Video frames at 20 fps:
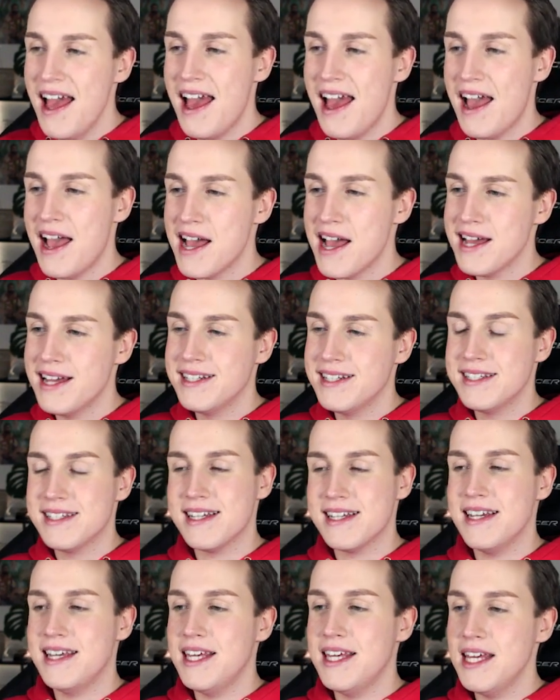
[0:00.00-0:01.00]
And
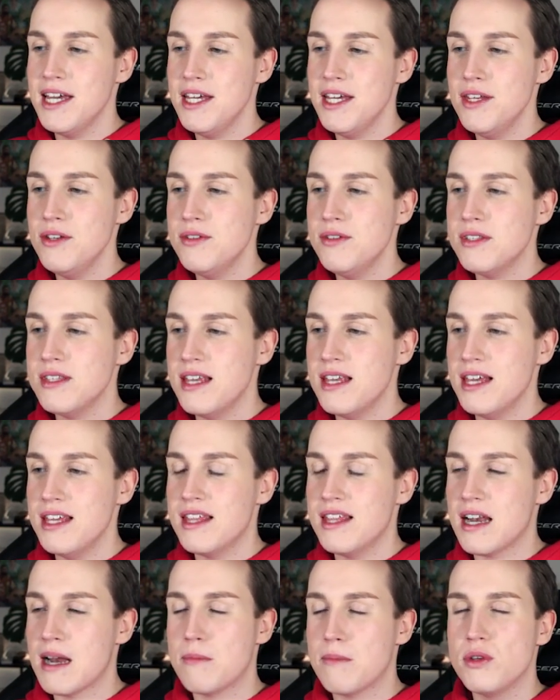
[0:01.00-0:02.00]
here you see
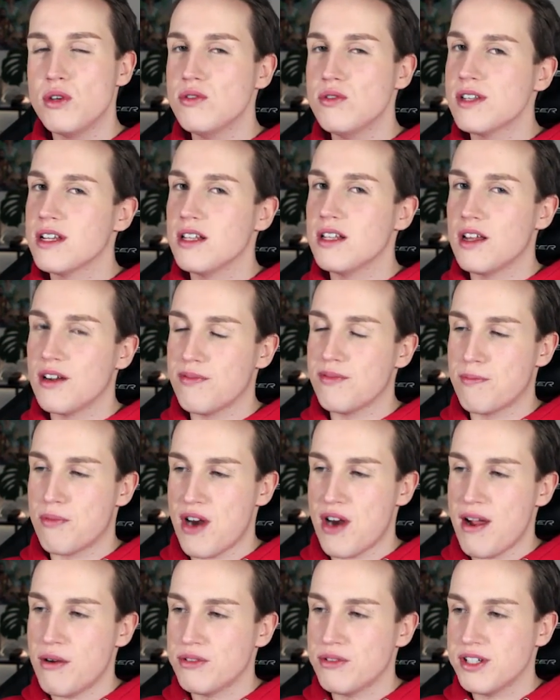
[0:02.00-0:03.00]
that I'm using a lot of
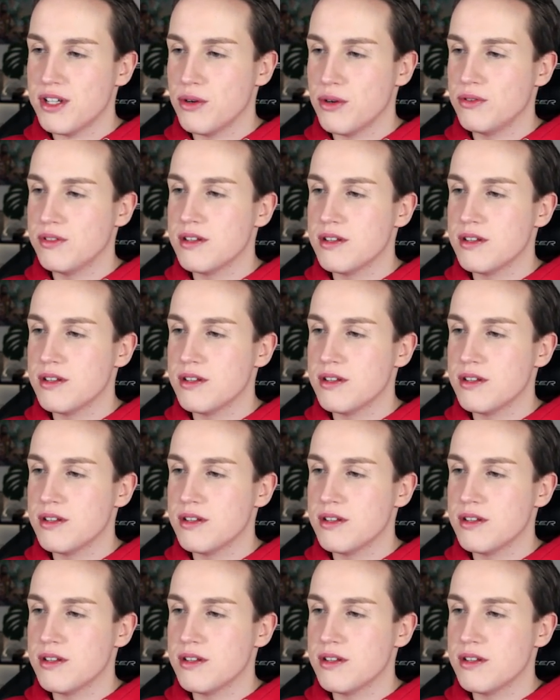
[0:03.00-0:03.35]
brown tones